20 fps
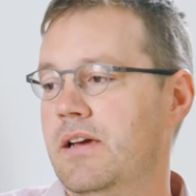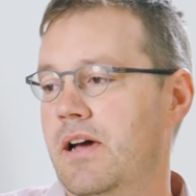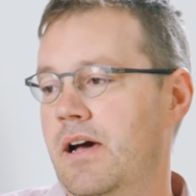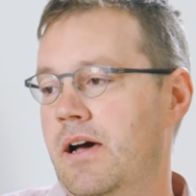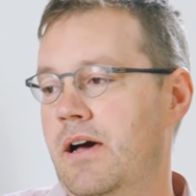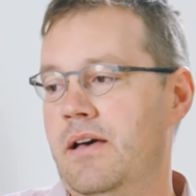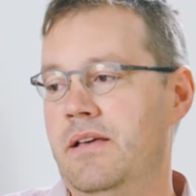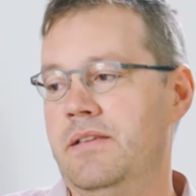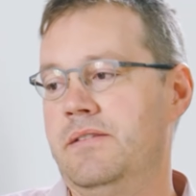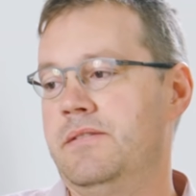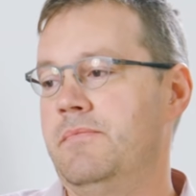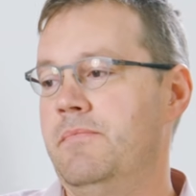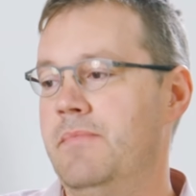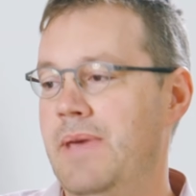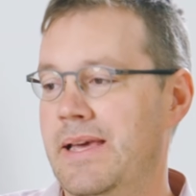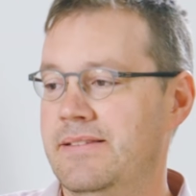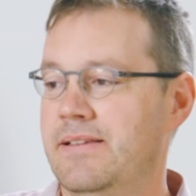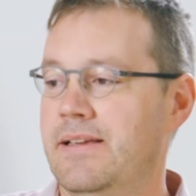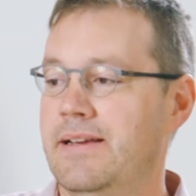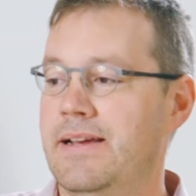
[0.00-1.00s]
It
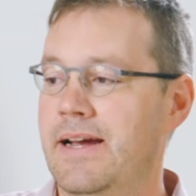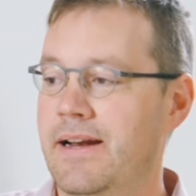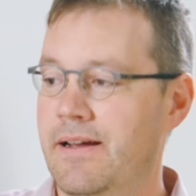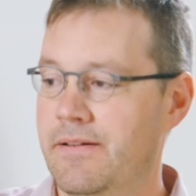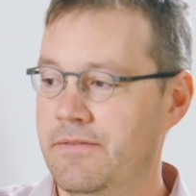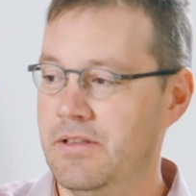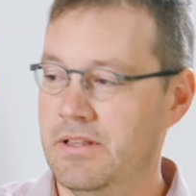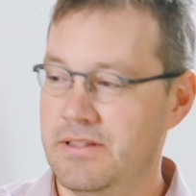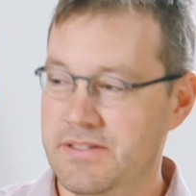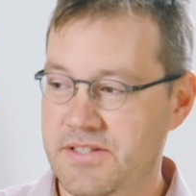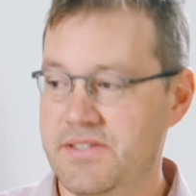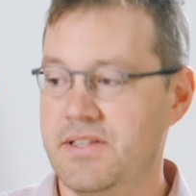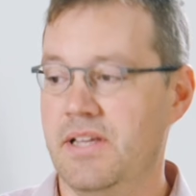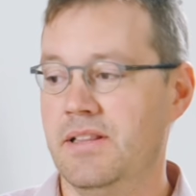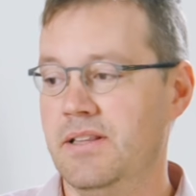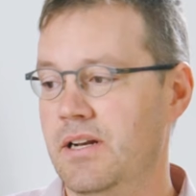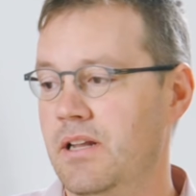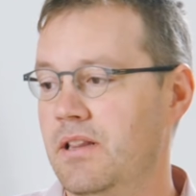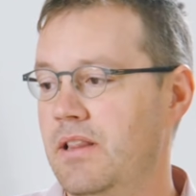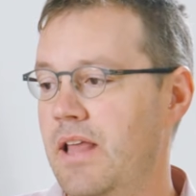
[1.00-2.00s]
makes it kind of just a
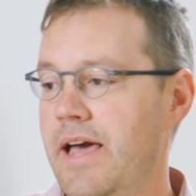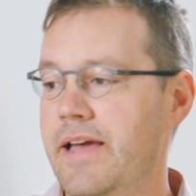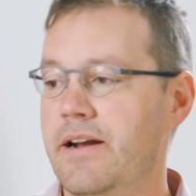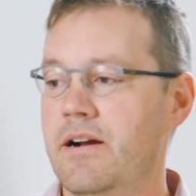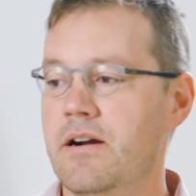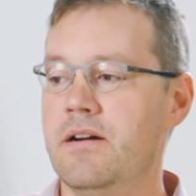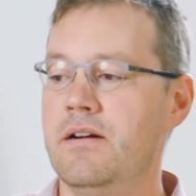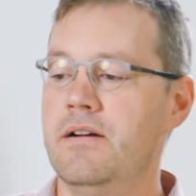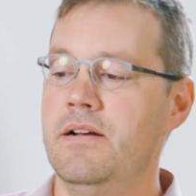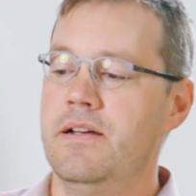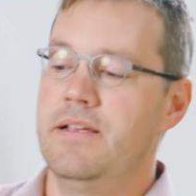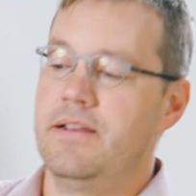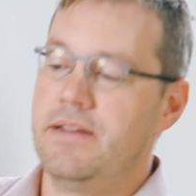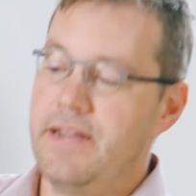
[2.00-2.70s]
little lighter,